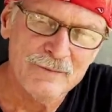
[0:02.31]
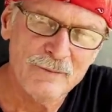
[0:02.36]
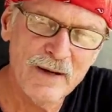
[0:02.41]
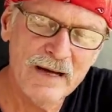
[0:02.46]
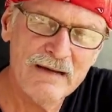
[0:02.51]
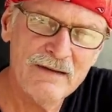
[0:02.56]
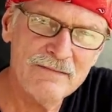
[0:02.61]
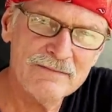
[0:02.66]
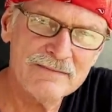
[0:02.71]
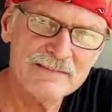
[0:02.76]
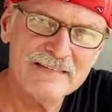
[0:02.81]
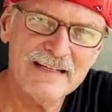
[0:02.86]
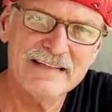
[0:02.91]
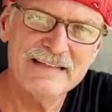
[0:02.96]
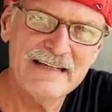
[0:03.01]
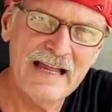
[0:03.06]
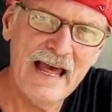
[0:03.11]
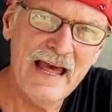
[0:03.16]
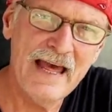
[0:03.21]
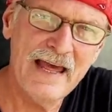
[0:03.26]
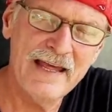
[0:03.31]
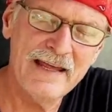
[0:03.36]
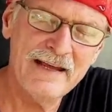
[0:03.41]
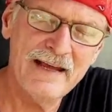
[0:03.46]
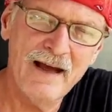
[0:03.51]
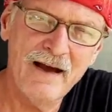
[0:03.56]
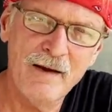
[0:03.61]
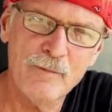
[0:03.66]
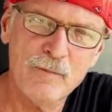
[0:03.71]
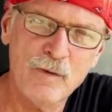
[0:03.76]
Well,
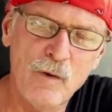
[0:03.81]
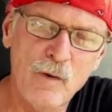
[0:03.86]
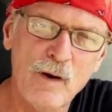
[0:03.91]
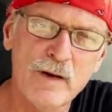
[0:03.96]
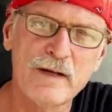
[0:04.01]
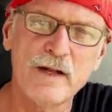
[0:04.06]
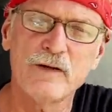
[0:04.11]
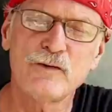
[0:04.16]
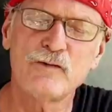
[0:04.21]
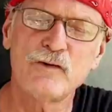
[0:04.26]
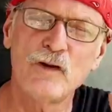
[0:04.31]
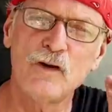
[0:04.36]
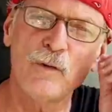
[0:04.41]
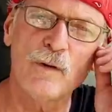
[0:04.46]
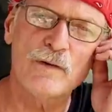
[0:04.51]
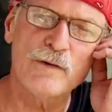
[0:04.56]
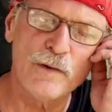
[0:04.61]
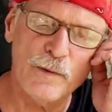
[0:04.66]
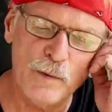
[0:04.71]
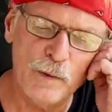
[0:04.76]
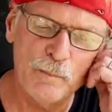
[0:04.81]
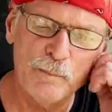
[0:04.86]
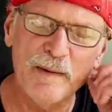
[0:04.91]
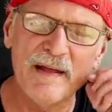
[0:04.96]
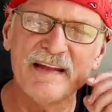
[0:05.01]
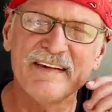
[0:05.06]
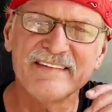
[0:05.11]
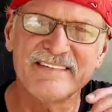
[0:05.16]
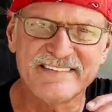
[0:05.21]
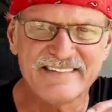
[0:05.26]
today I'm going to do a little
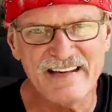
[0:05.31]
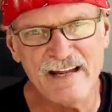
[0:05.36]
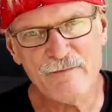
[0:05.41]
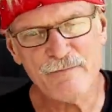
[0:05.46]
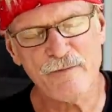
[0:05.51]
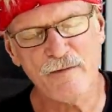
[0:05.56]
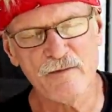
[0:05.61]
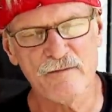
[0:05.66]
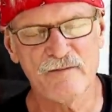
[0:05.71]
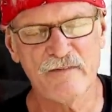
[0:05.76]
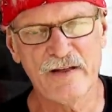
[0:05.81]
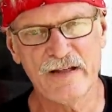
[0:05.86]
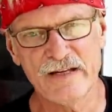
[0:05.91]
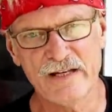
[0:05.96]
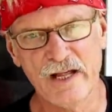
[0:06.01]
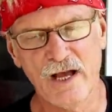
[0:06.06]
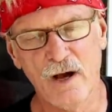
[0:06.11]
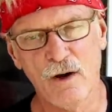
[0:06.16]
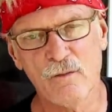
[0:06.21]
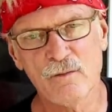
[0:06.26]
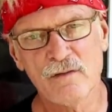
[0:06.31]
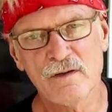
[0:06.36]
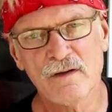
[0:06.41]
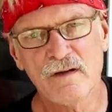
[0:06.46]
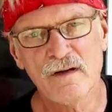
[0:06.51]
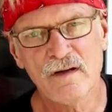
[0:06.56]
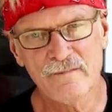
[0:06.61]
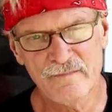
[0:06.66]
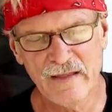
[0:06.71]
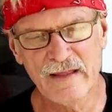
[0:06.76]
bit different video
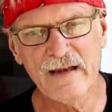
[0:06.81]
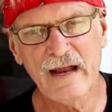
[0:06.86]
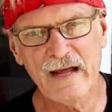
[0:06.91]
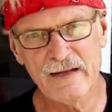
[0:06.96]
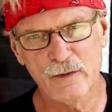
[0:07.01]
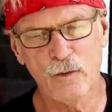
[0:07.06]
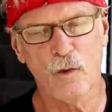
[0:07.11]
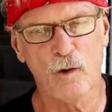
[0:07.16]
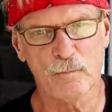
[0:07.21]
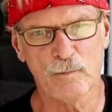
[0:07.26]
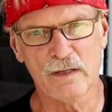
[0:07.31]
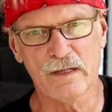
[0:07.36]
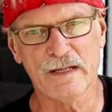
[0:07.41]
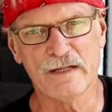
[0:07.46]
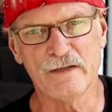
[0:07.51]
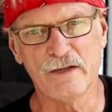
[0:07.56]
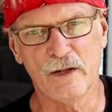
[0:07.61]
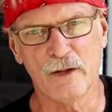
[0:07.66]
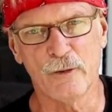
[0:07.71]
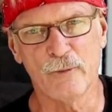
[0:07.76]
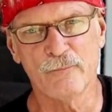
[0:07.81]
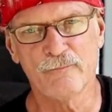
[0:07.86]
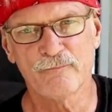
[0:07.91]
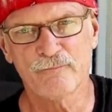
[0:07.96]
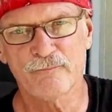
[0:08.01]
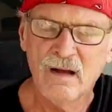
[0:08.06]
than I normally do.